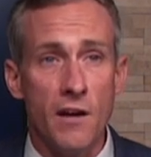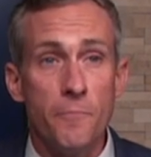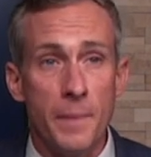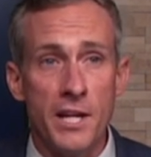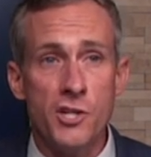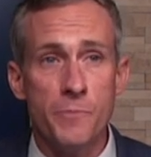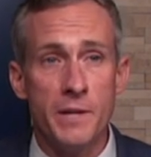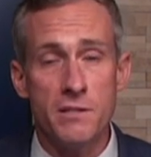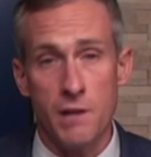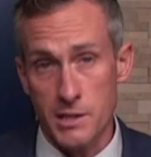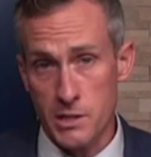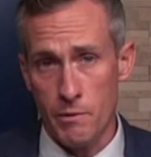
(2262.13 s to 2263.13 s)

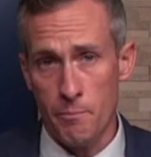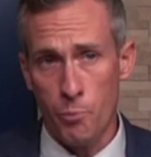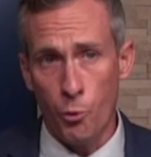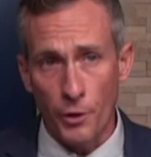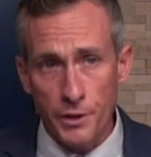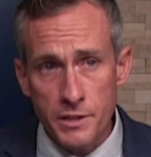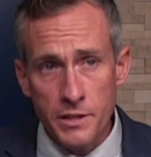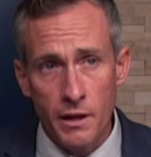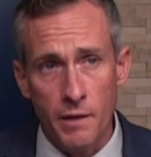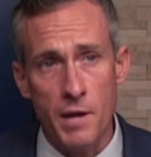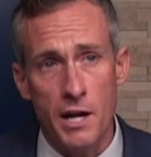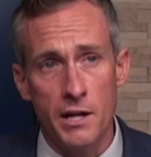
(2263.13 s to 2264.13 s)
Self-management is also
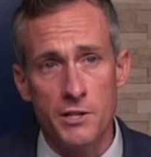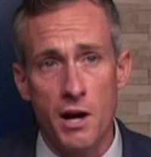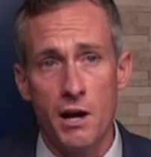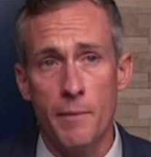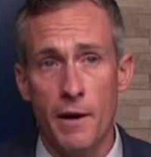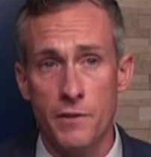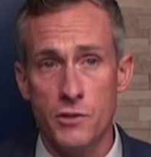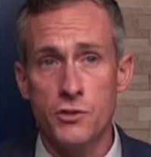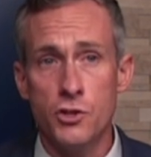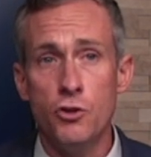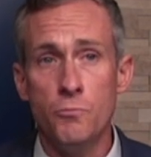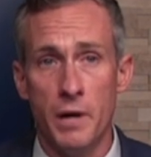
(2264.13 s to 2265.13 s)
important. I'm not going to talk about
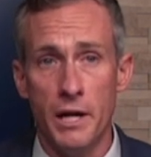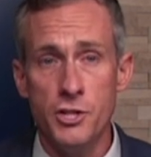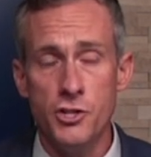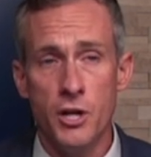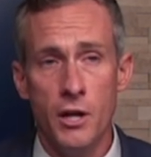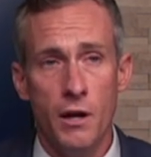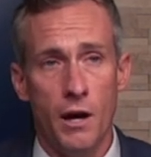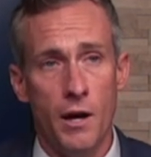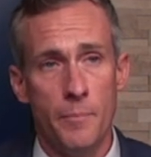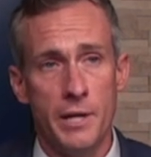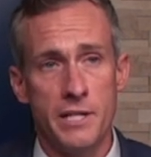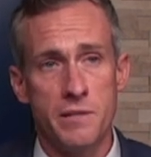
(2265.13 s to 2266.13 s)
this too much,
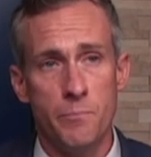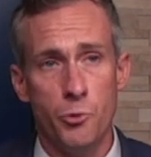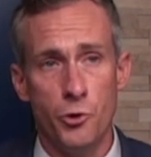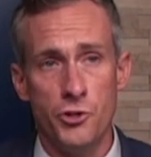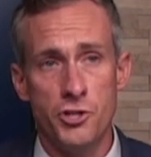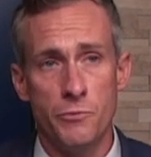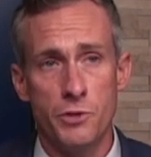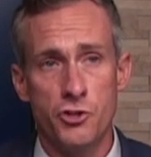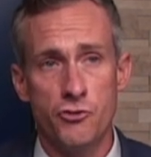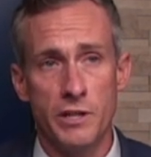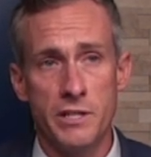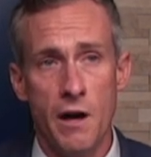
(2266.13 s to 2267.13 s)
uh, but it's important to
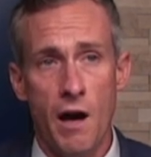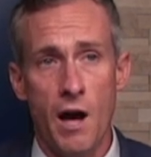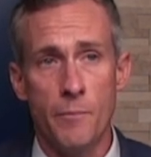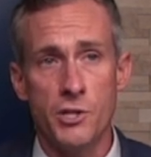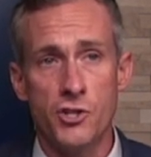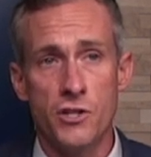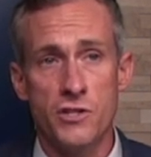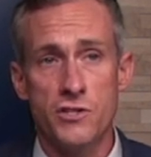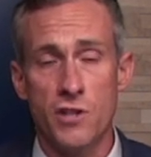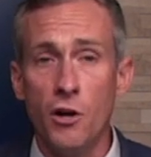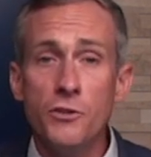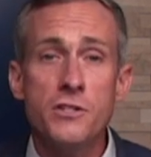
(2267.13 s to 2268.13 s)
restrict how much
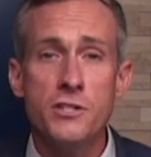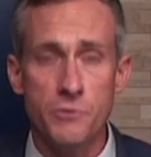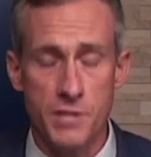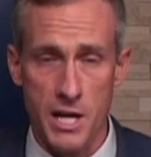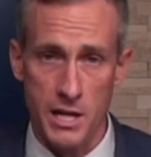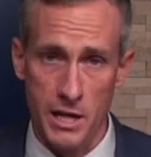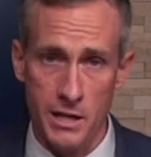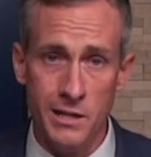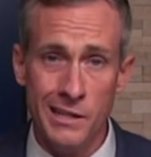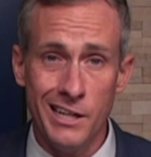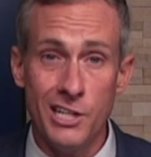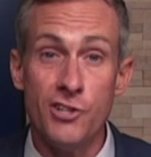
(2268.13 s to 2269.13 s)
salt you take
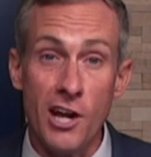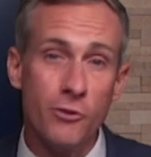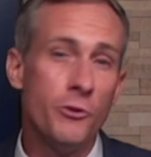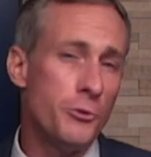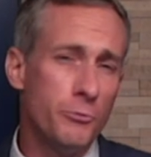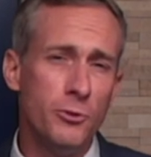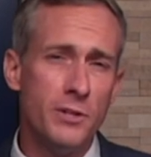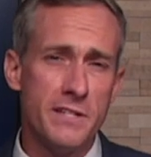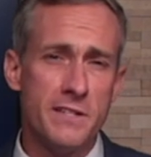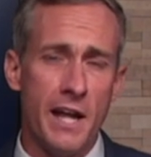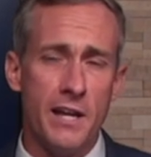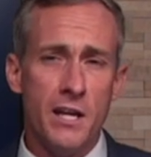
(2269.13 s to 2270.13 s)
in. In general, the
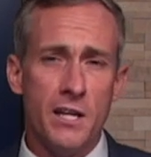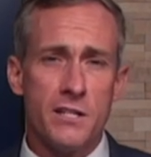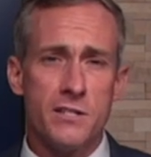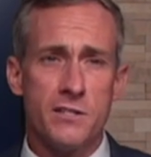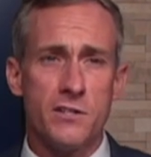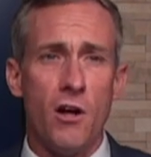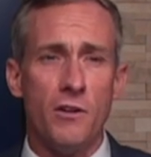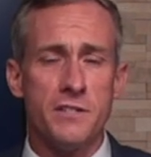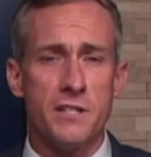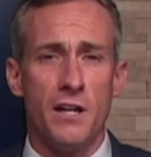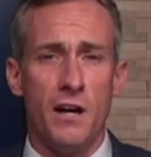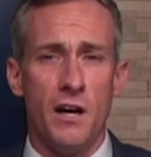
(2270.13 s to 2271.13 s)
rule is that
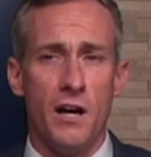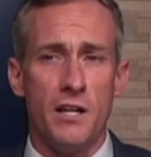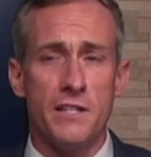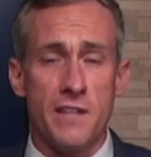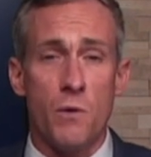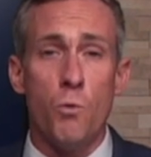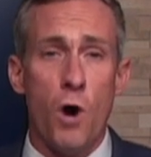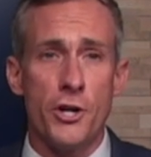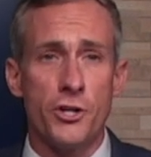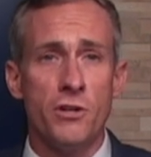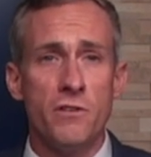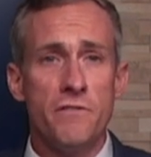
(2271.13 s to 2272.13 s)
salt uh, is that
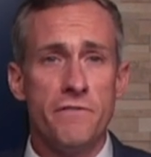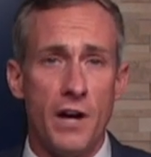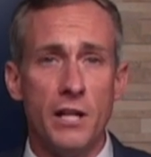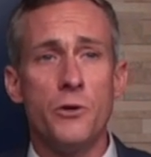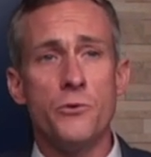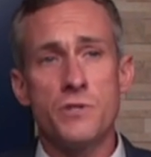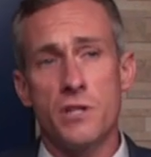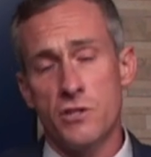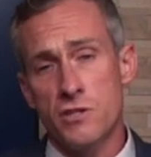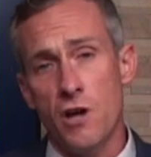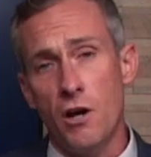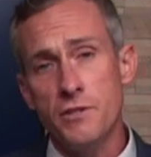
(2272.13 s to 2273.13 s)
water follows
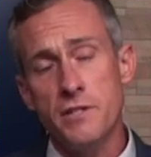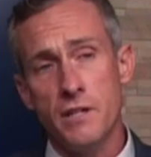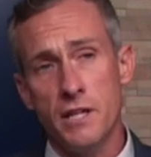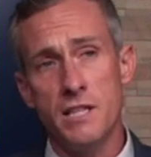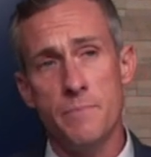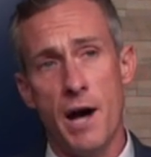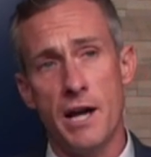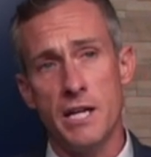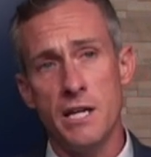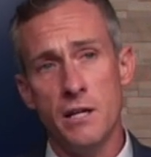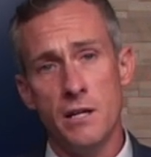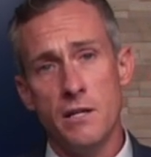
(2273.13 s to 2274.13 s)
salt in the
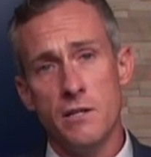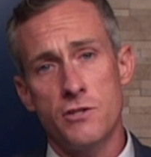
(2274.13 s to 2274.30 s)
body.